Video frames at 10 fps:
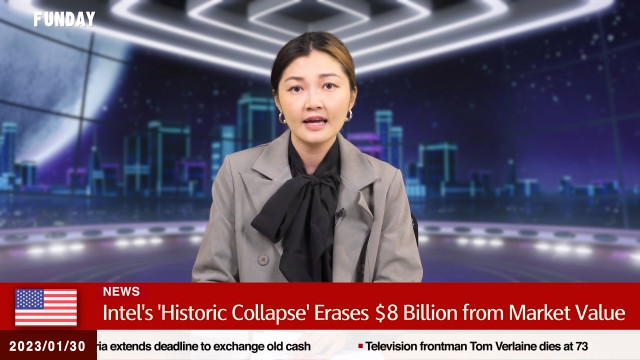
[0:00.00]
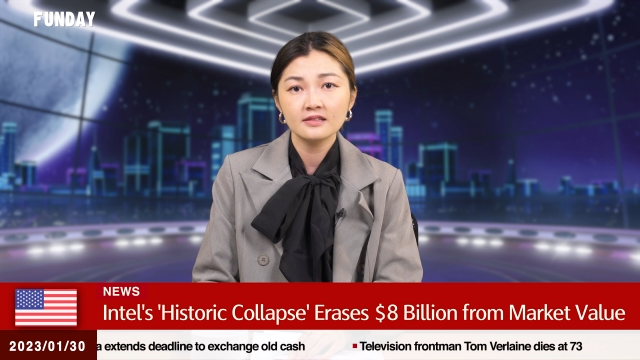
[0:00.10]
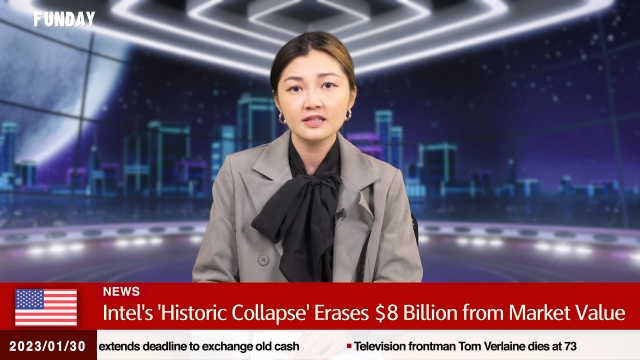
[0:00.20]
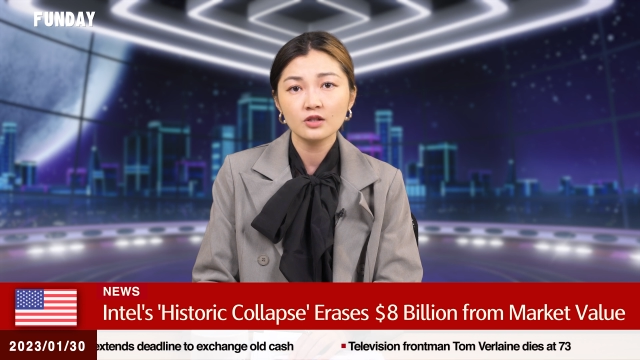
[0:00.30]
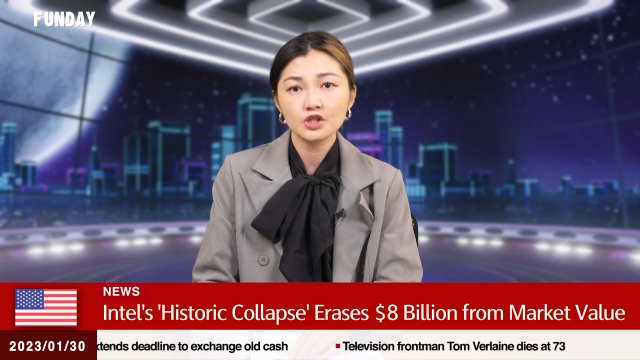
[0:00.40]

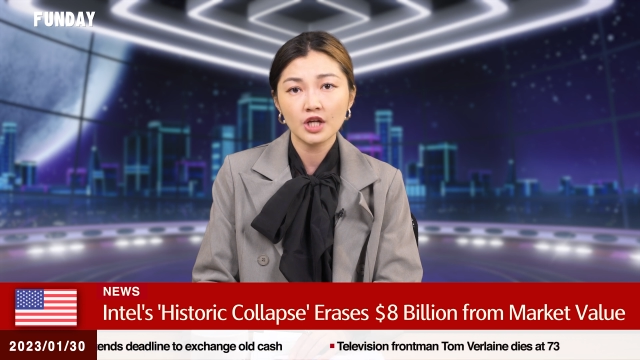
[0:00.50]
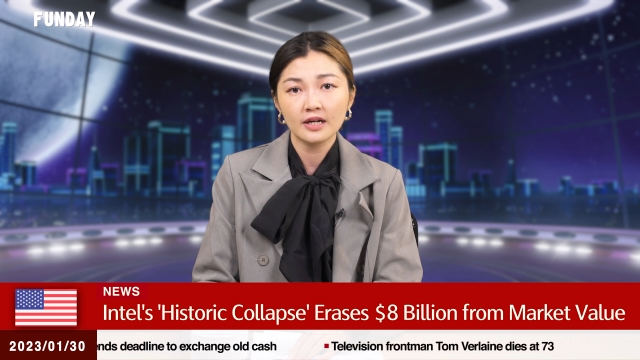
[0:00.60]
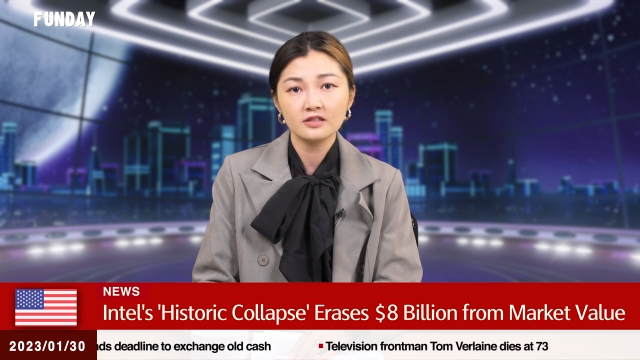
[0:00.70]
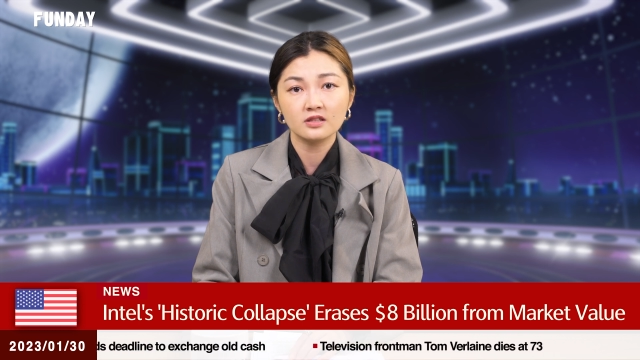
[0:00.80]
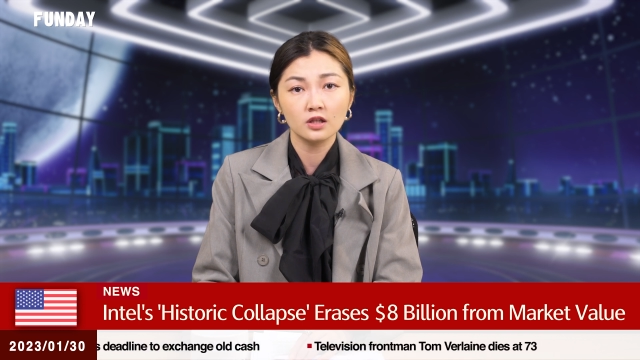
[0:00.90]
And Intel
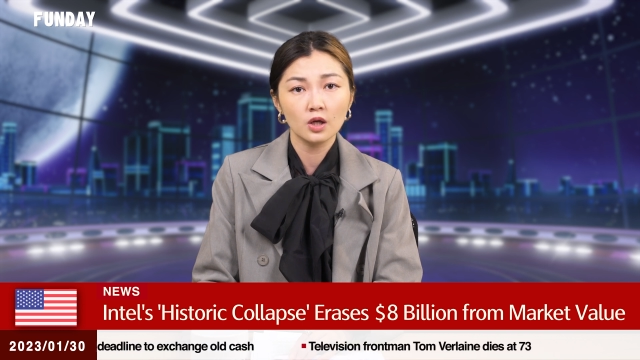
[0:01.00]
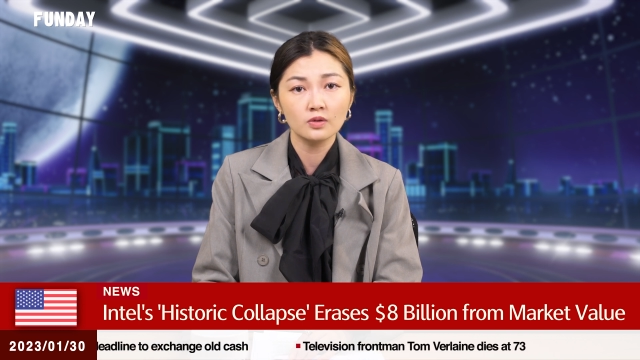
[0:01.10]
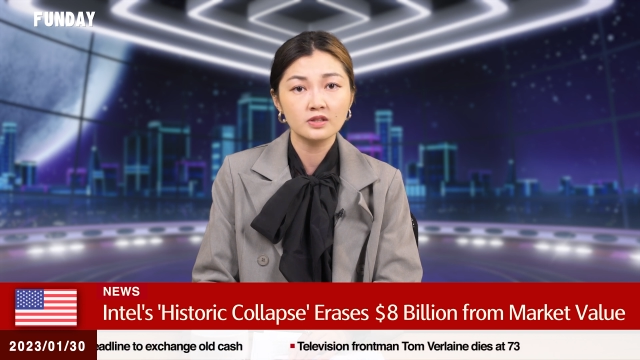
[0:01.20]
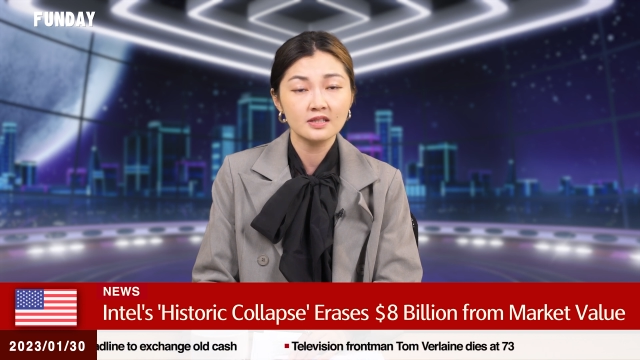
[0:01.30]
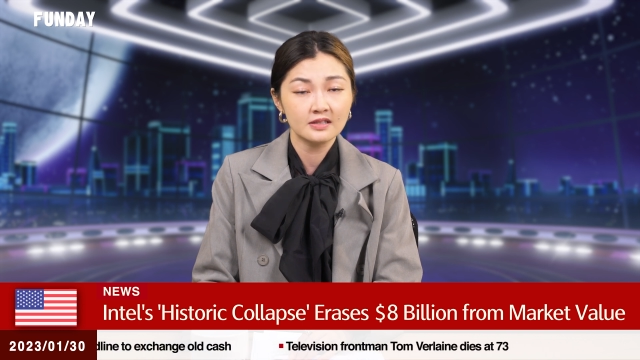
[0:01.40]
shares
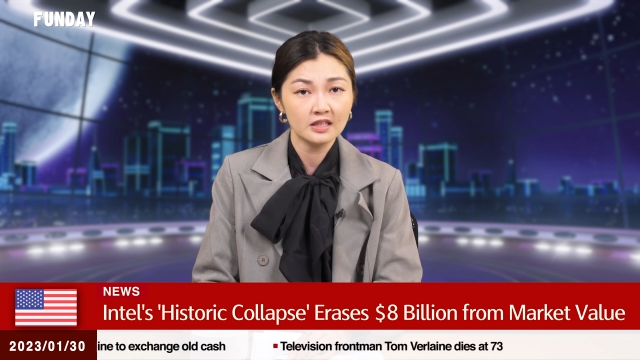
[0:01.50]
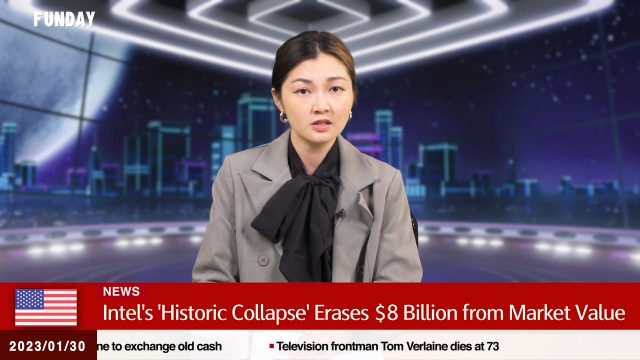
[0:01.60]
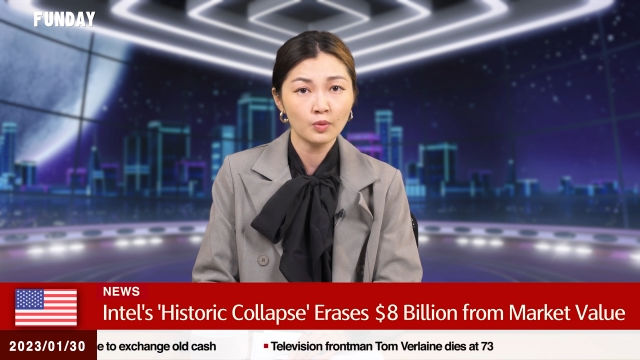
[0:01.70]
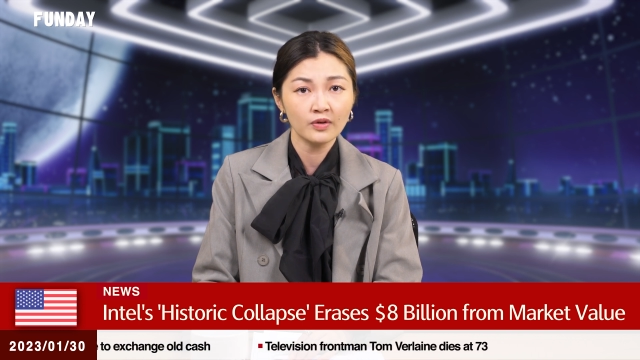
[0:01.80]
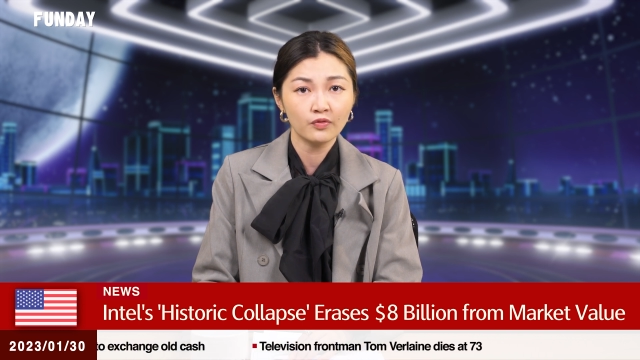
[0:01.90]
closed
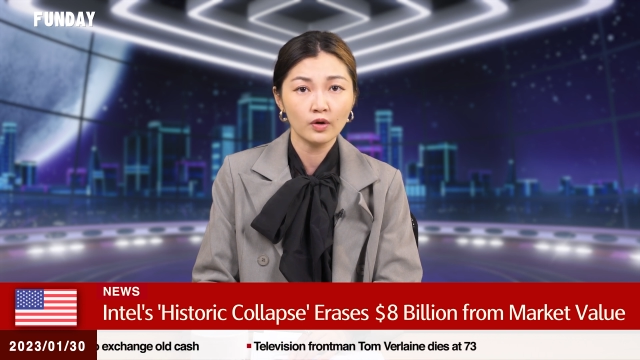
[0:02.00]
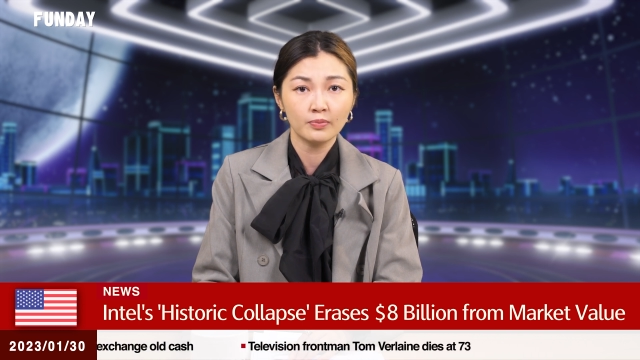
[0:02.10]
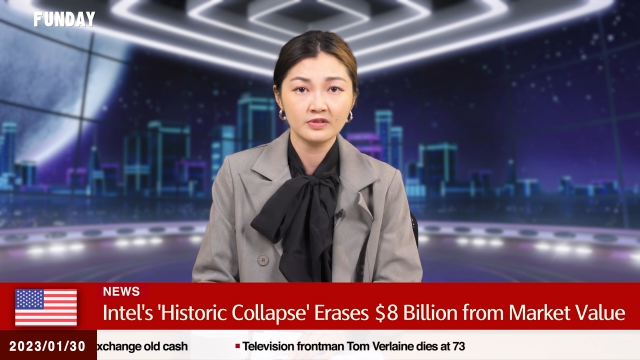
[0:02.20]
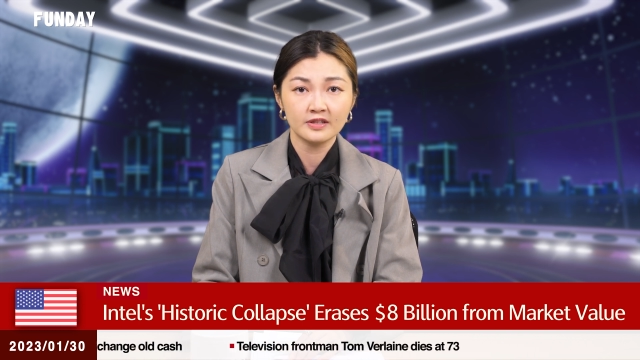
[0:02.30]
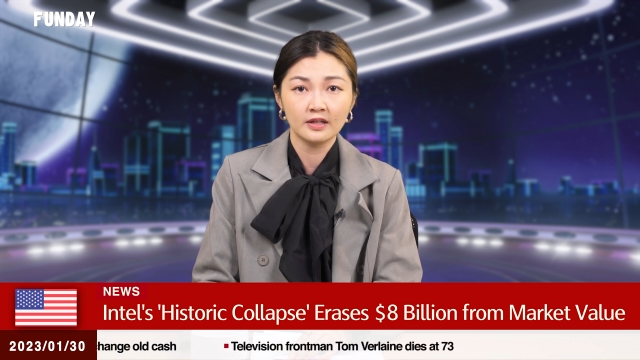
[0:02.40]

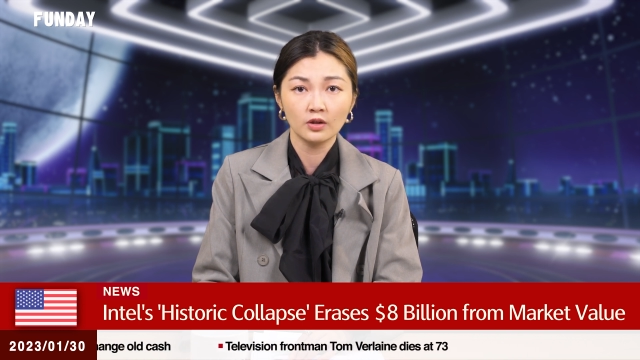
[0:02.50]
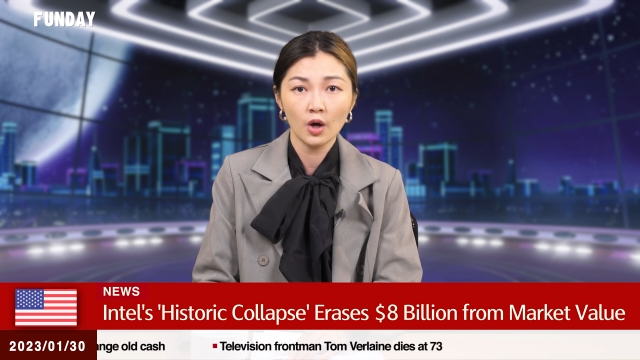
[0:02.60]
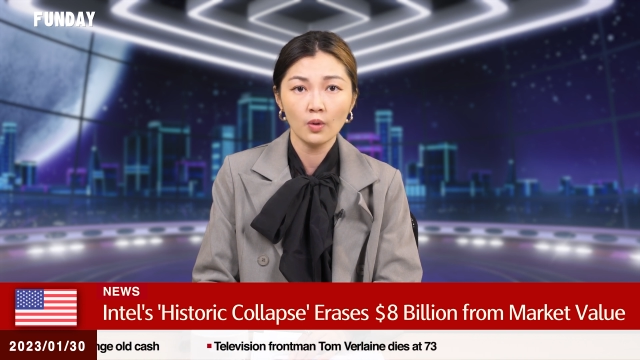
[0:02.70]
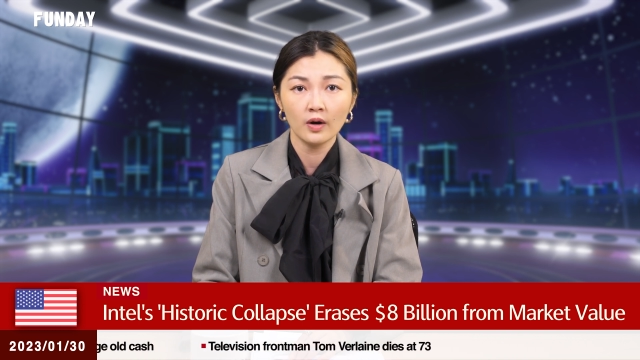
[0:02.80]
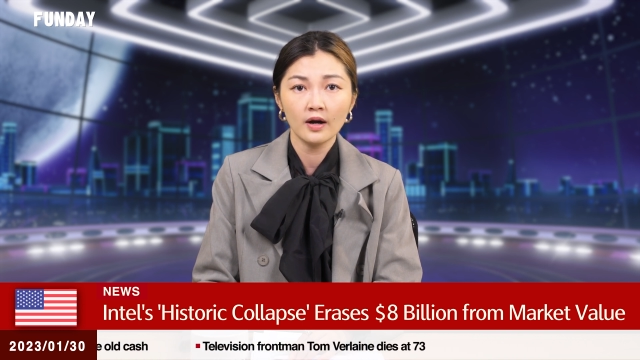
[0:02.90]
6.4%
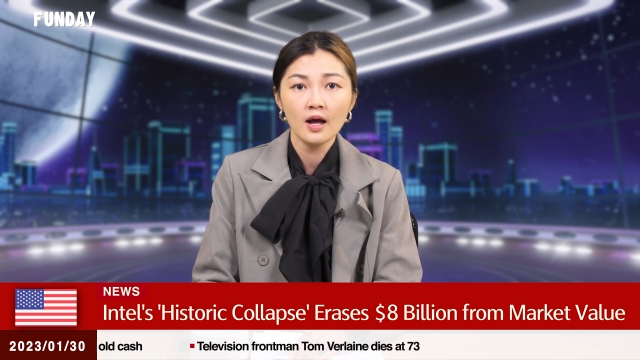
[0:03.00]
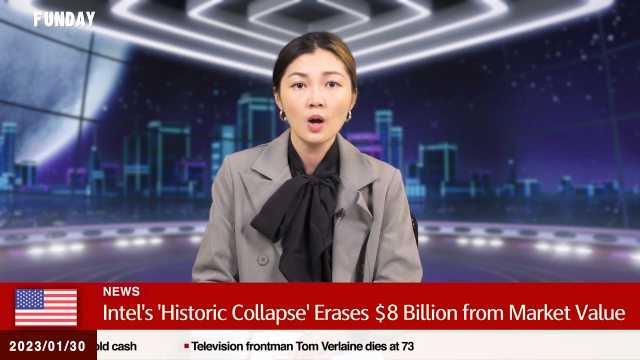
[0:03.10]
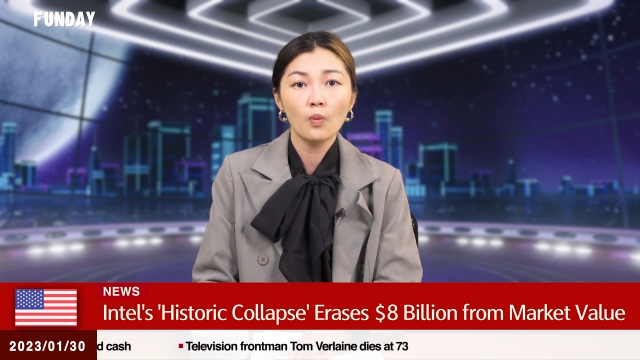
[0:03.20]
lower,